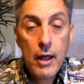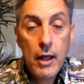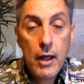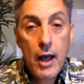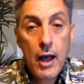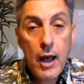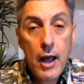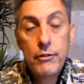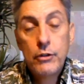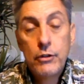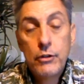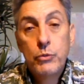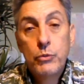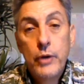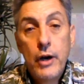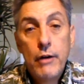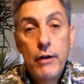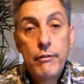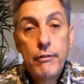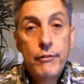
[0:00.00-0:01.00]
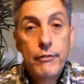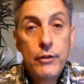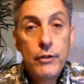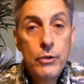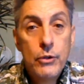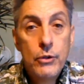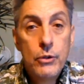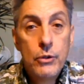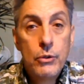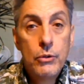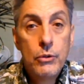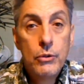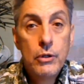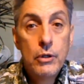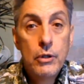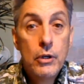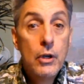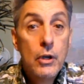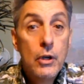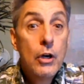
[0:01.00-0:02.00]
have those rare few
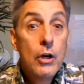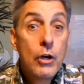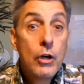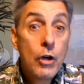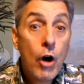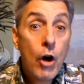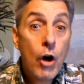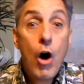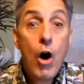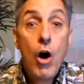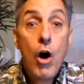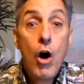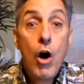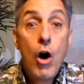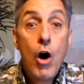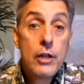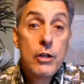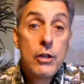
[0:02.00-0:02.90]
calling